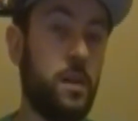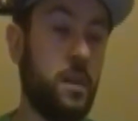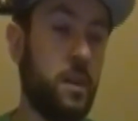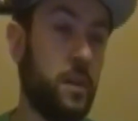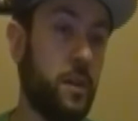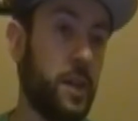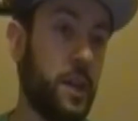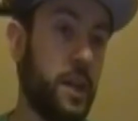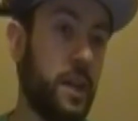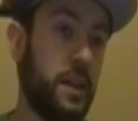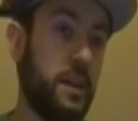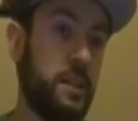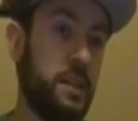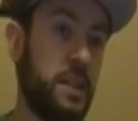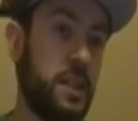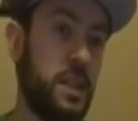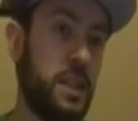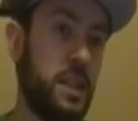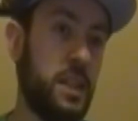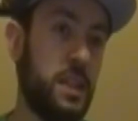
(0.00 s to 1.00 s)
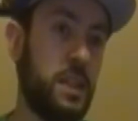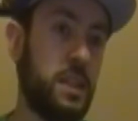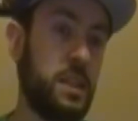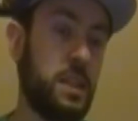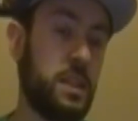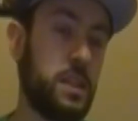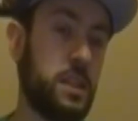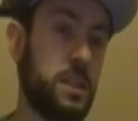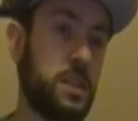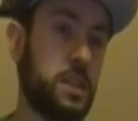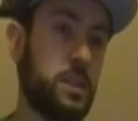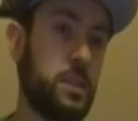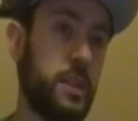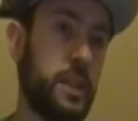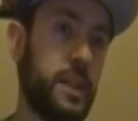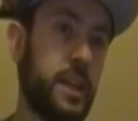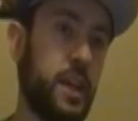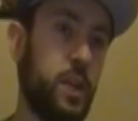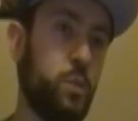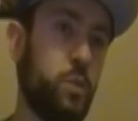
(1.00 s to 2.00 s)
Oh yeah, uh,
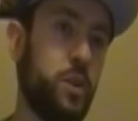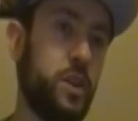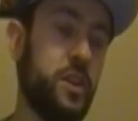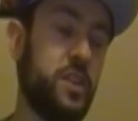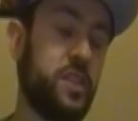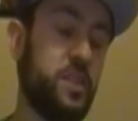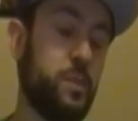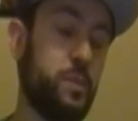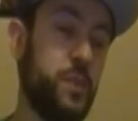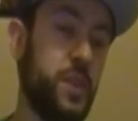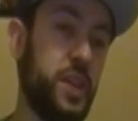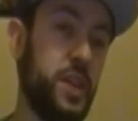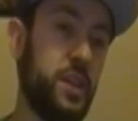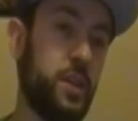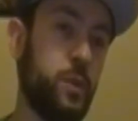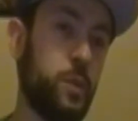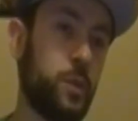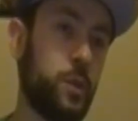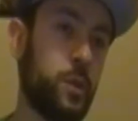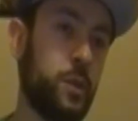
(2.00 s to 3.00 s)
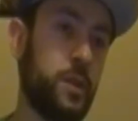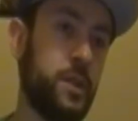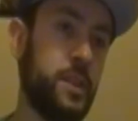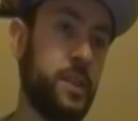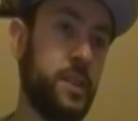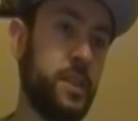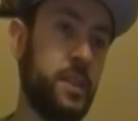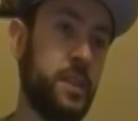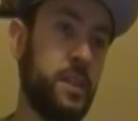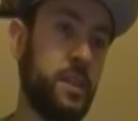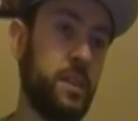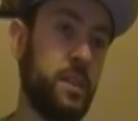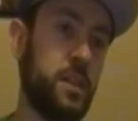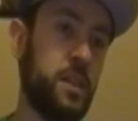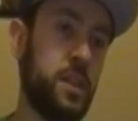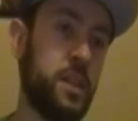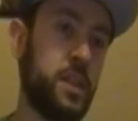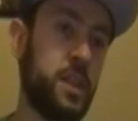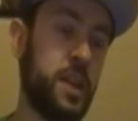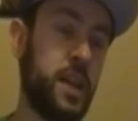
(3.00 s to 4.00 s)
Crank Gameplays and Mika were in,
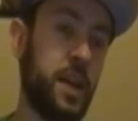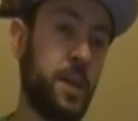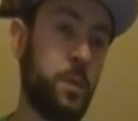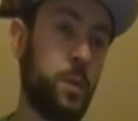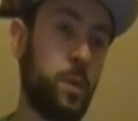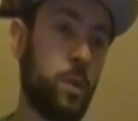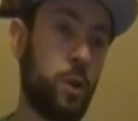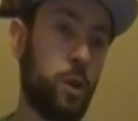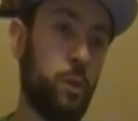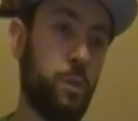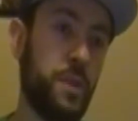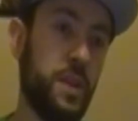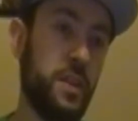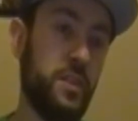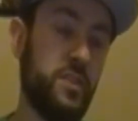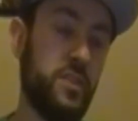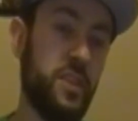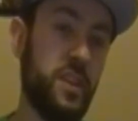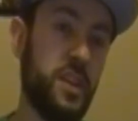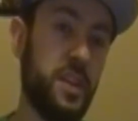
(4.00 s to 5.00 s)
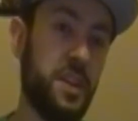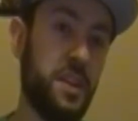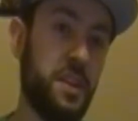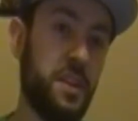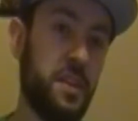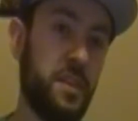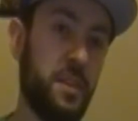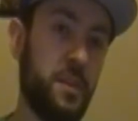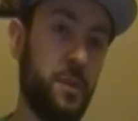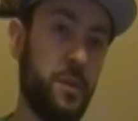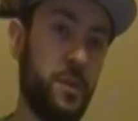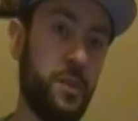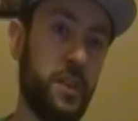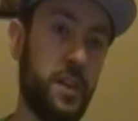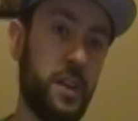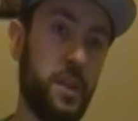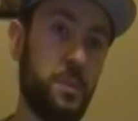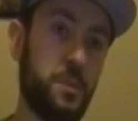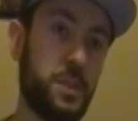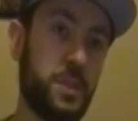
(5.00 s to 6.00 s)
on Hyper R P G a few
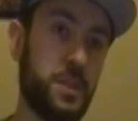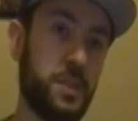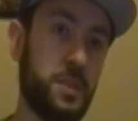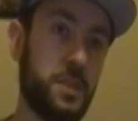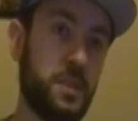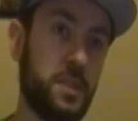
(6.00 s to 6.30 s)
times.